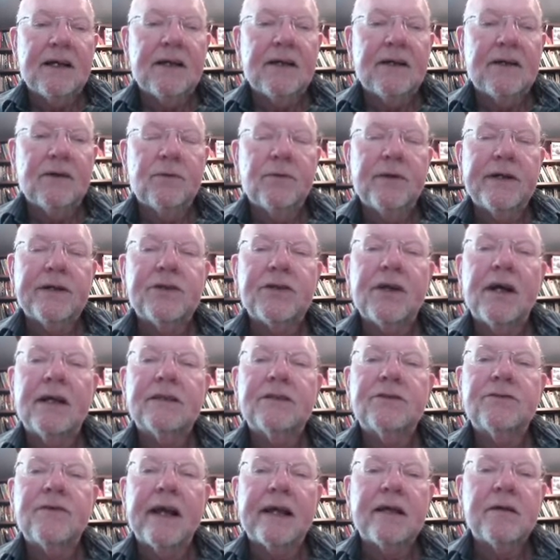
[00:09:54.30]
We're trying
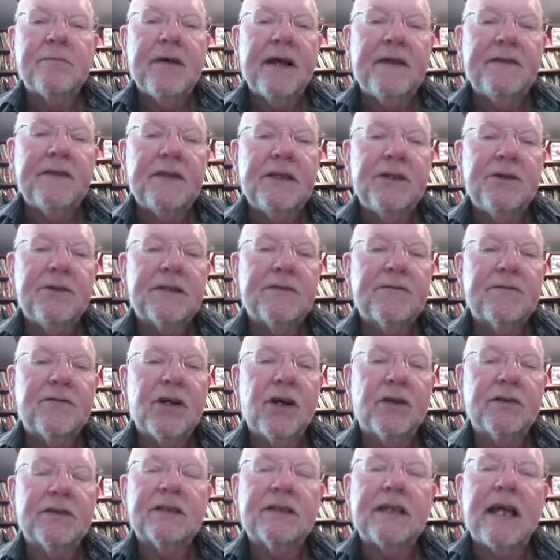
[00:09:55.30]
to recommend the use of
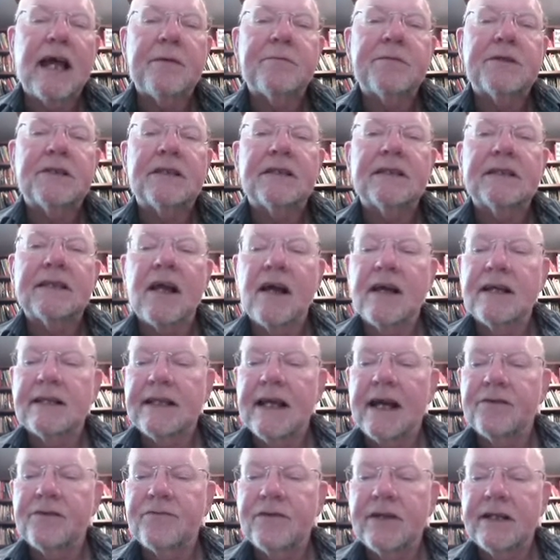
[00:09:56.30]
concepts, and it's going
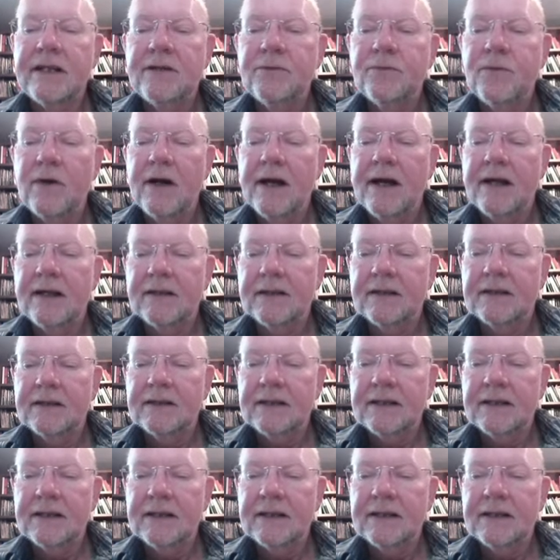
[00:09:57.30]
down really well.